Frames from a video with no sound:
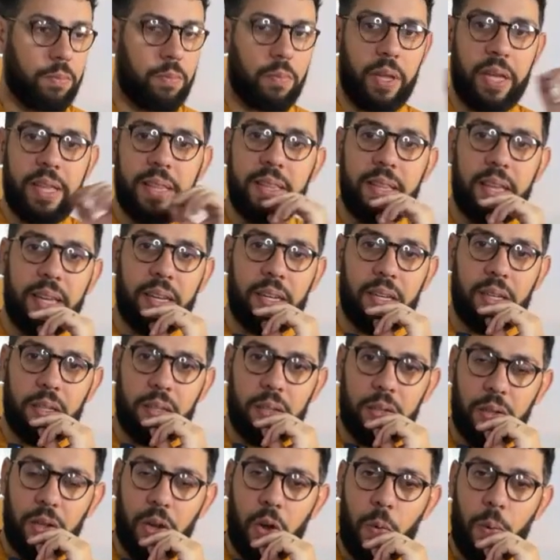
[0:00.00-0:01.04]
and then
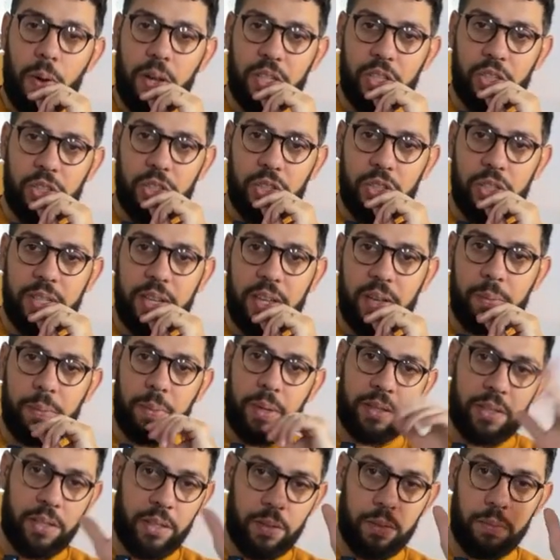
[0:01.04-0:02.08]
go watch them
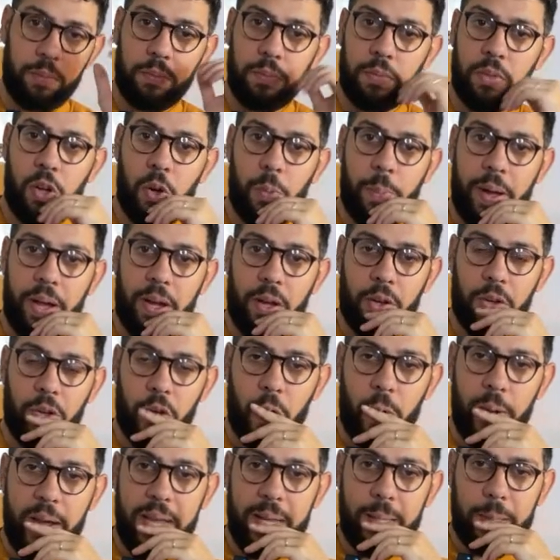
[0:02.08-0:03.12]
and then go back on your
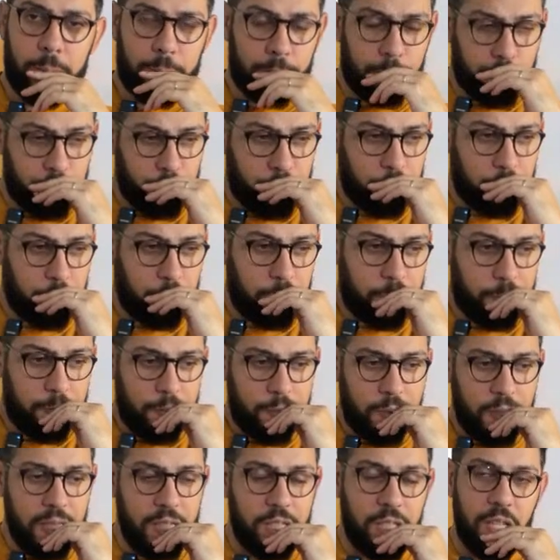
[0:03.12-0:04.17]
way.
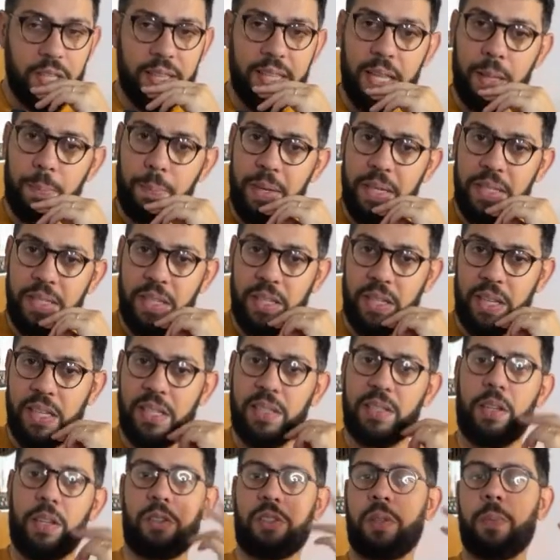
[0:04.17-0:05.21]
It's not that busy unless
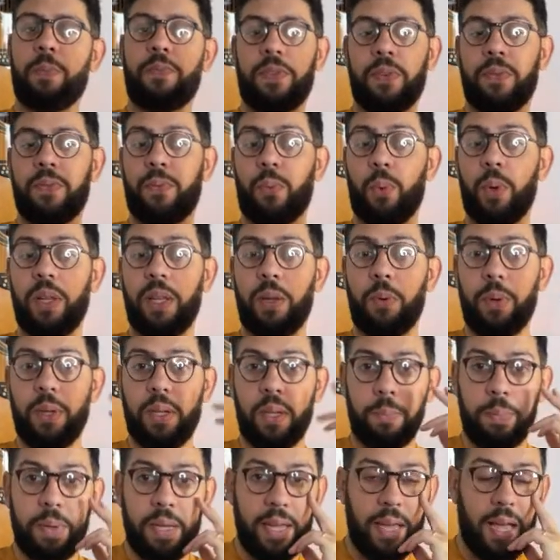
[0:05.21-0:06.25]
there's something really, really
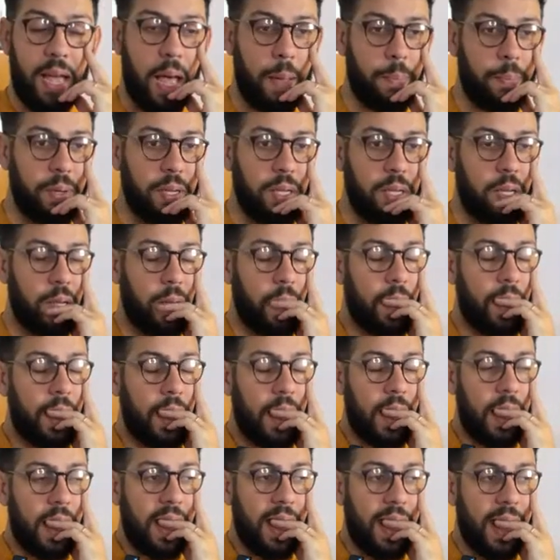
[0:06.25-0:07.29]
big happening.
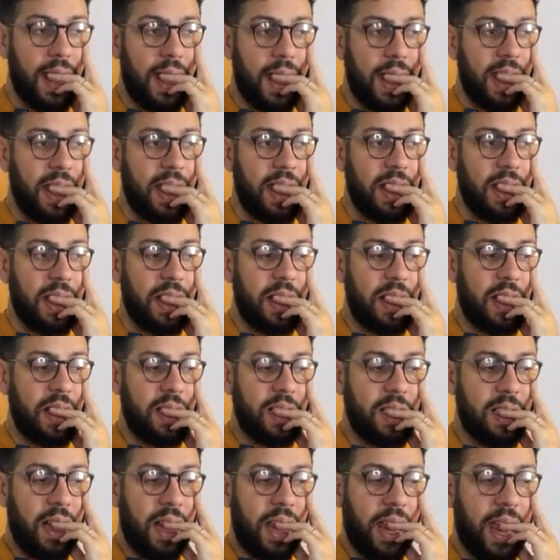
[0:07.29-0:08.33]
Uh,
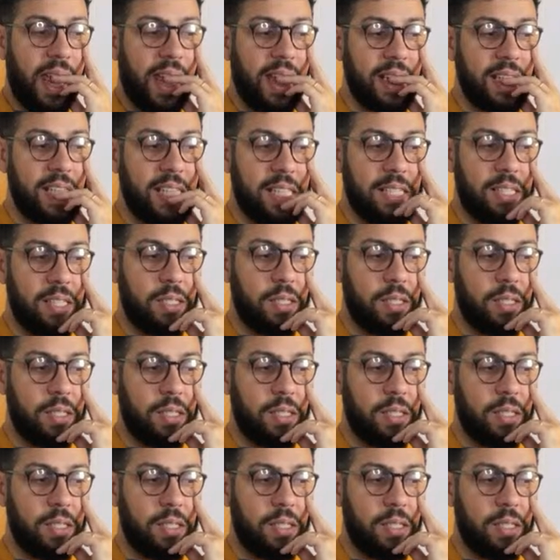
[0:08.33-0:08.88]
and